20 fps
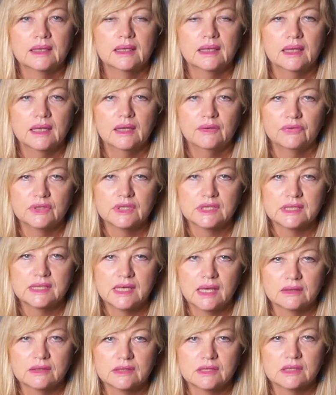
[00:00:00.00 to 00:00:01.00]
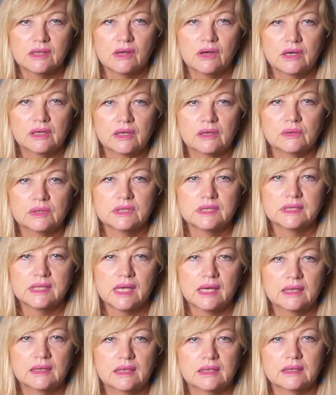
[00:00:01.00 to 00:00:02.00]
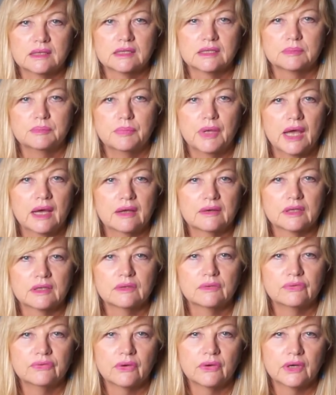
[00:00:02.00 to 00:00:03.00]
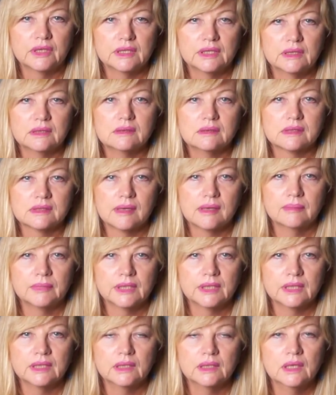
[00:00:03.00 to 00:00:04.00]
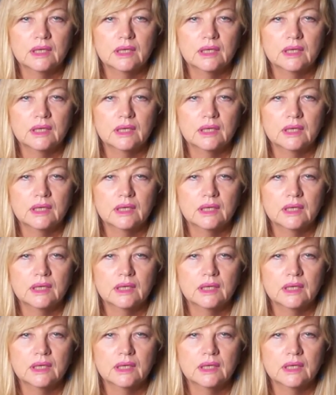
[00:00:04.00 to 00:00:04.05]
If it's the other side, I would say that it's about confiding in somebody,